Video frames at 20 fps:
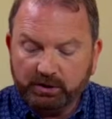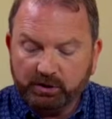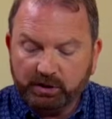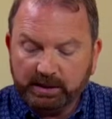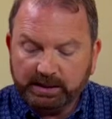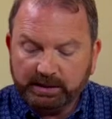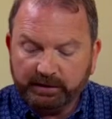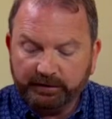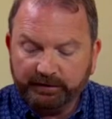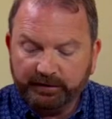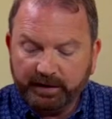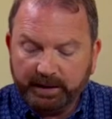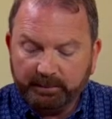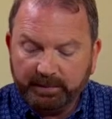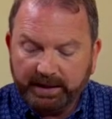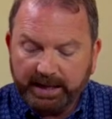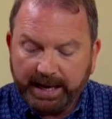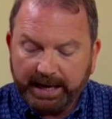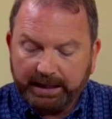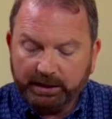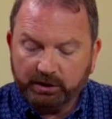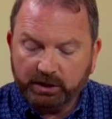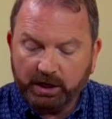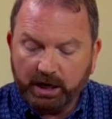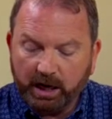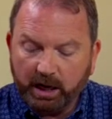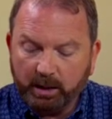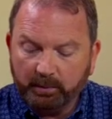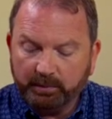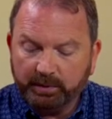just flip the edge
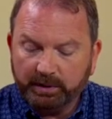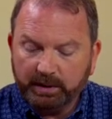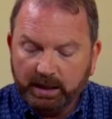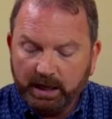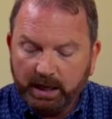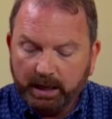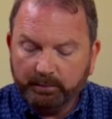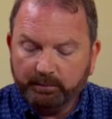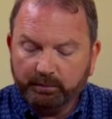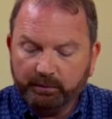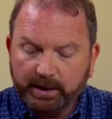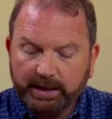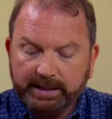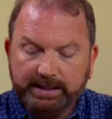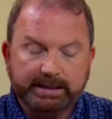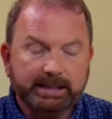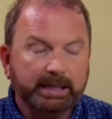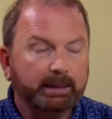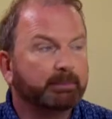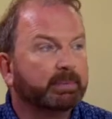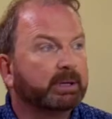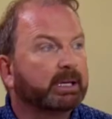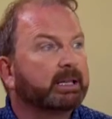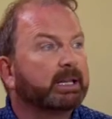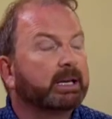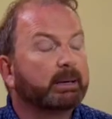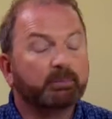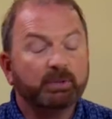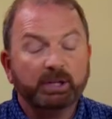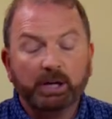up and press it, but
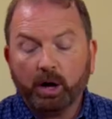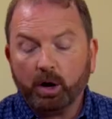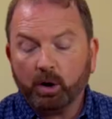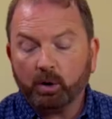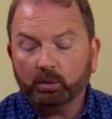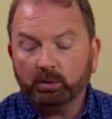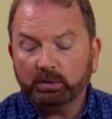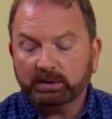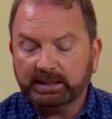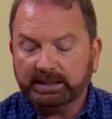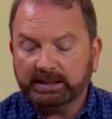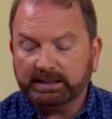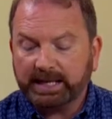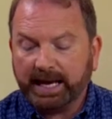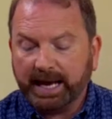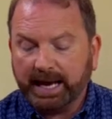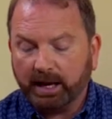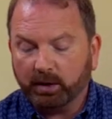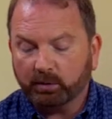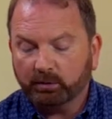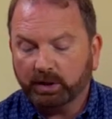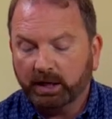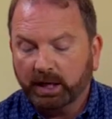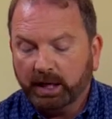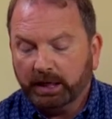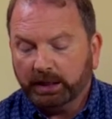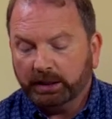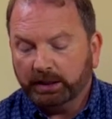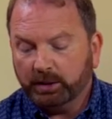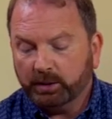then I'm gonna hold it down
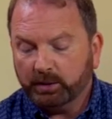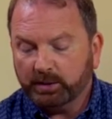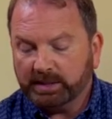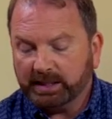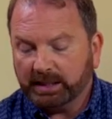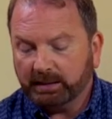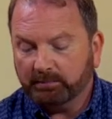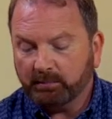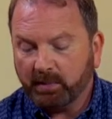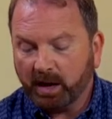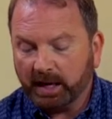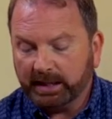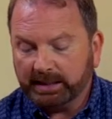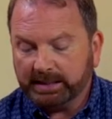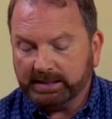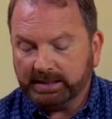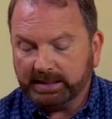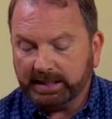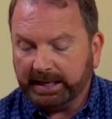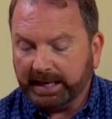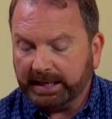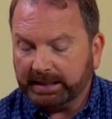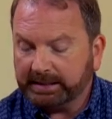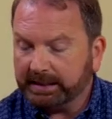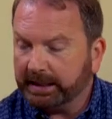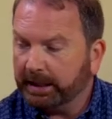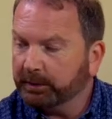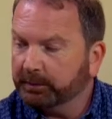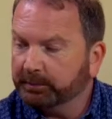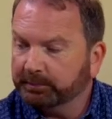using my
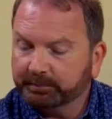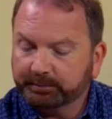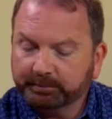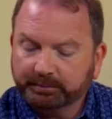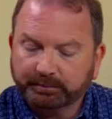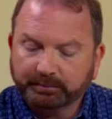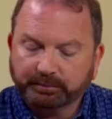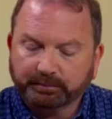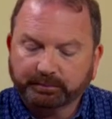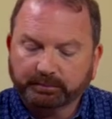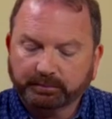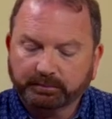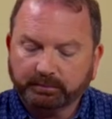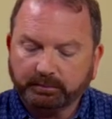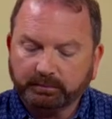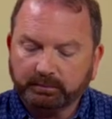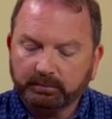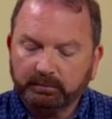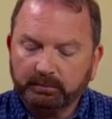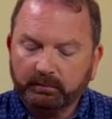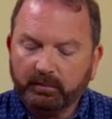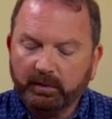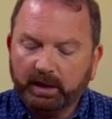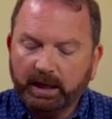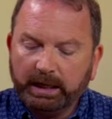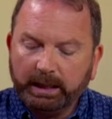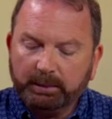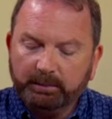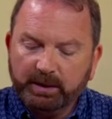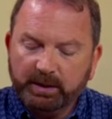stiletto.
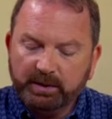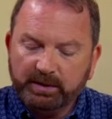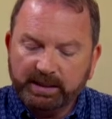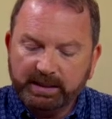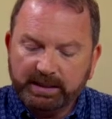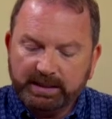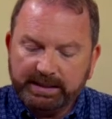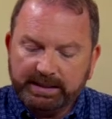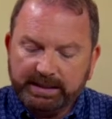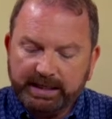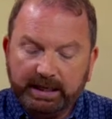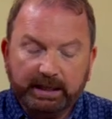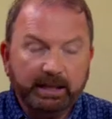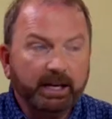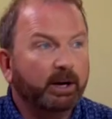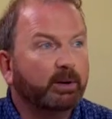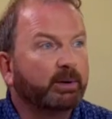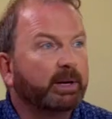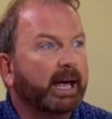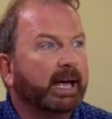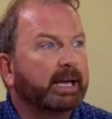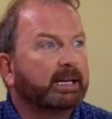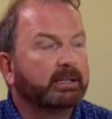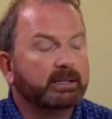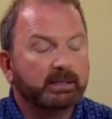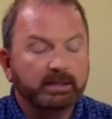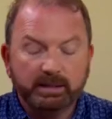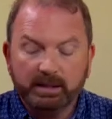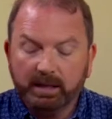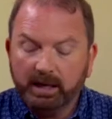And I'm using the silicone
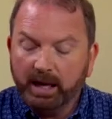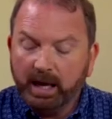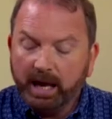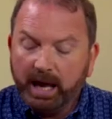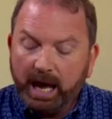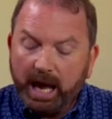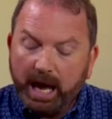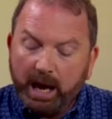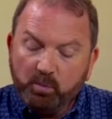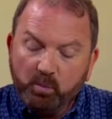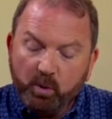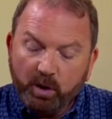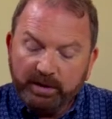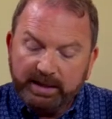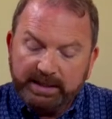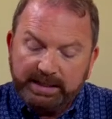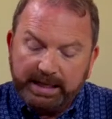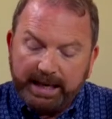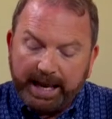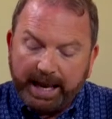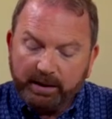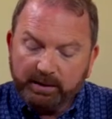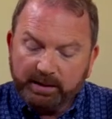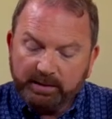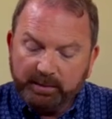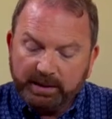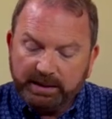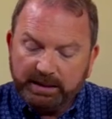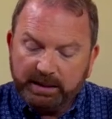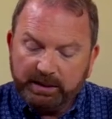end. And what this allows
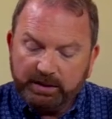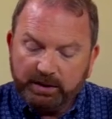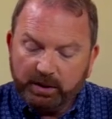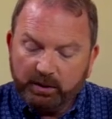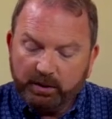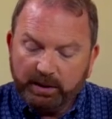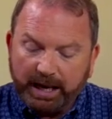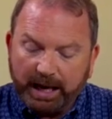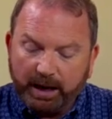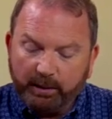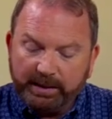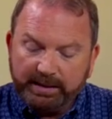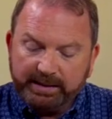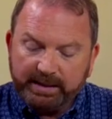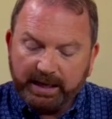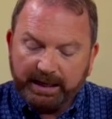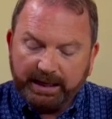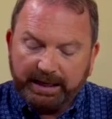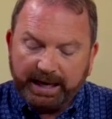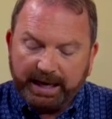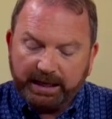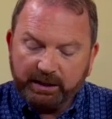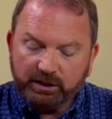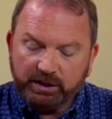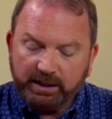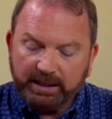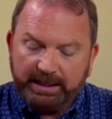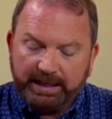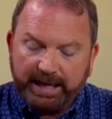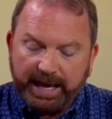me to do now is I can
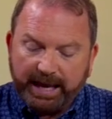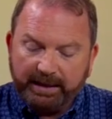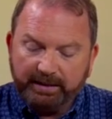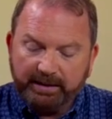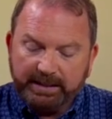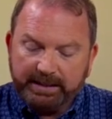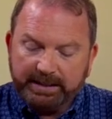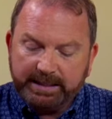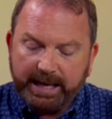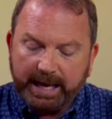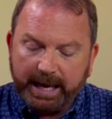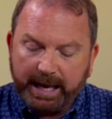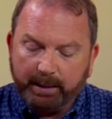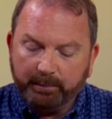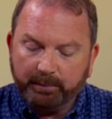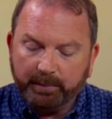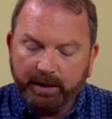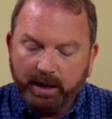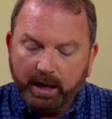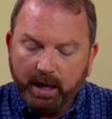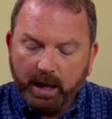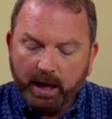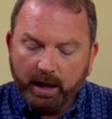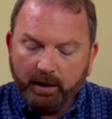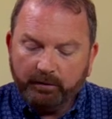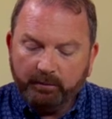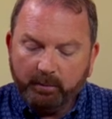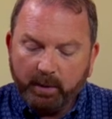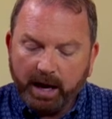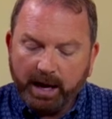actually get the tip
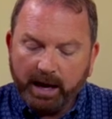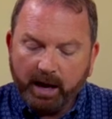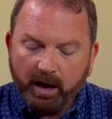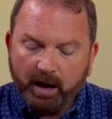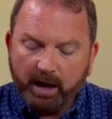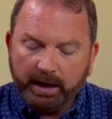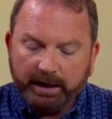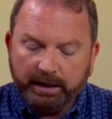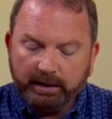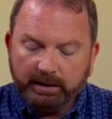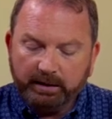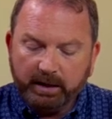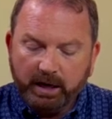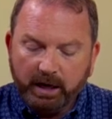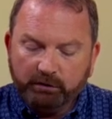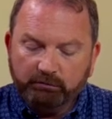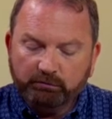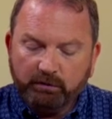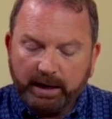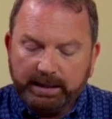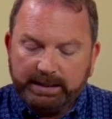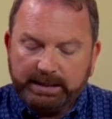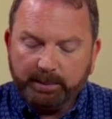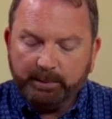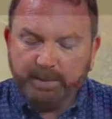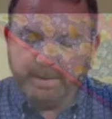of my iron right up